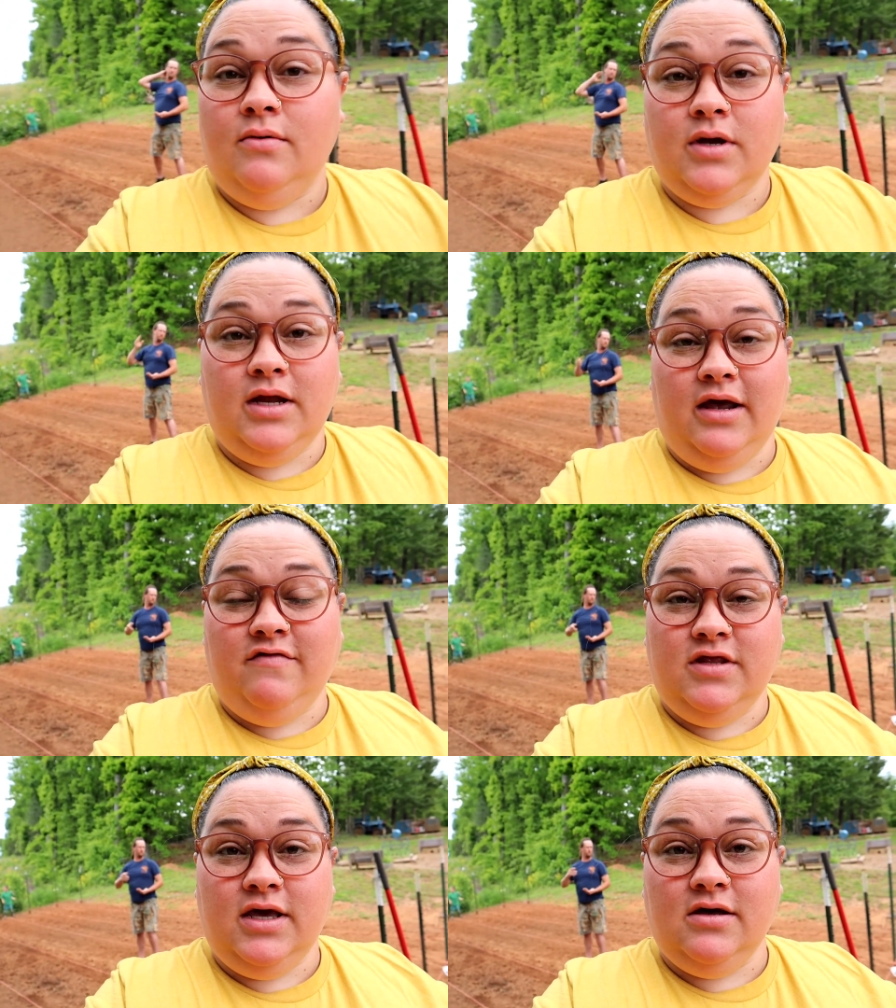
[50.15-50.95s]
We're getting
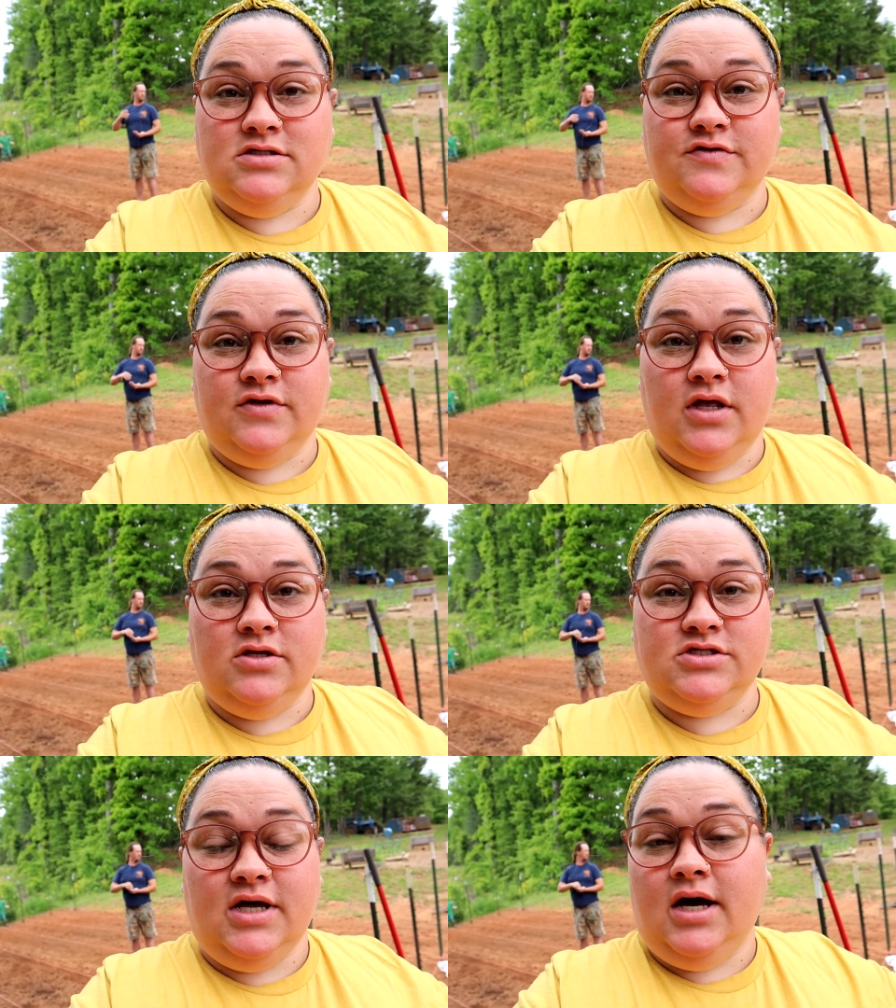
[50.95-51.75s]
everything else for the
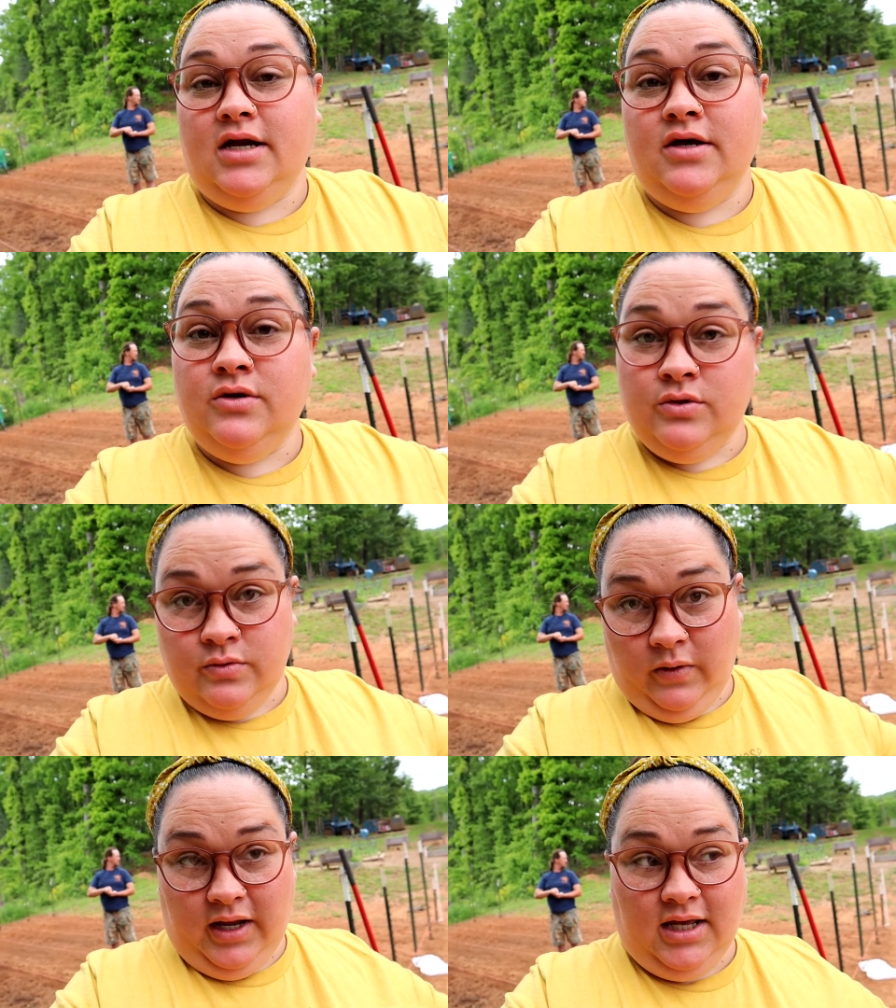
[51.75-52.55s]
other side
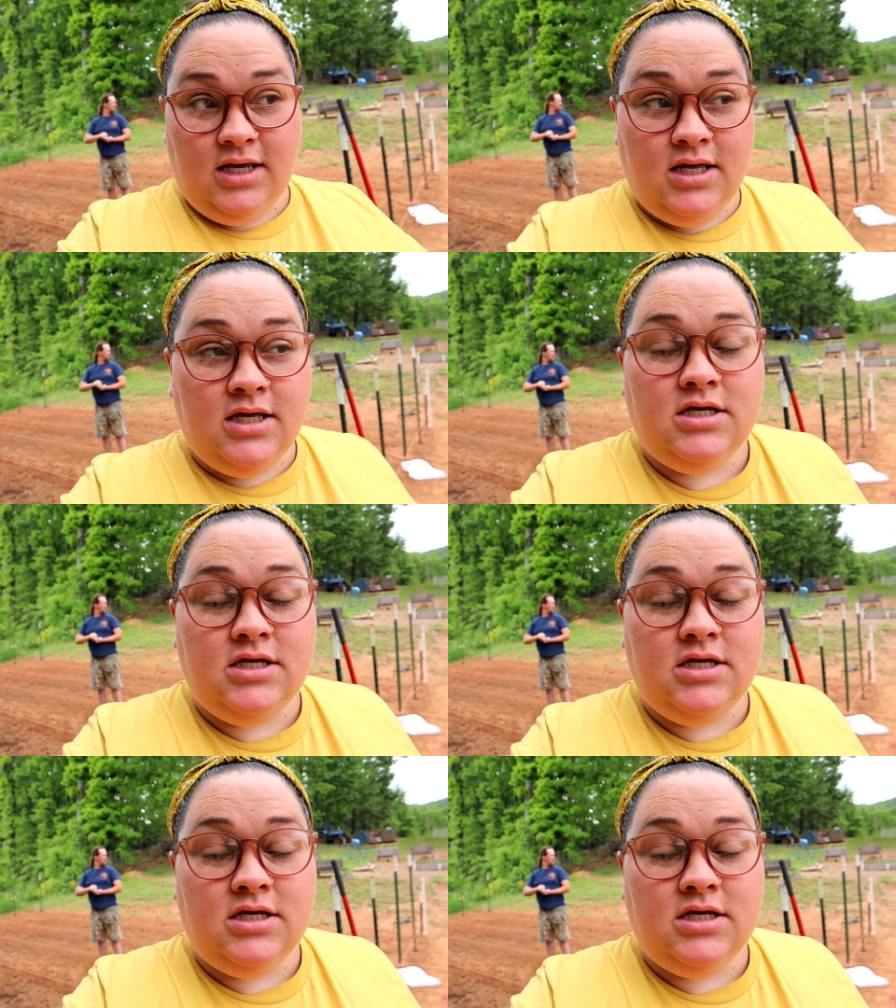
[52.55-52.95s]
ready,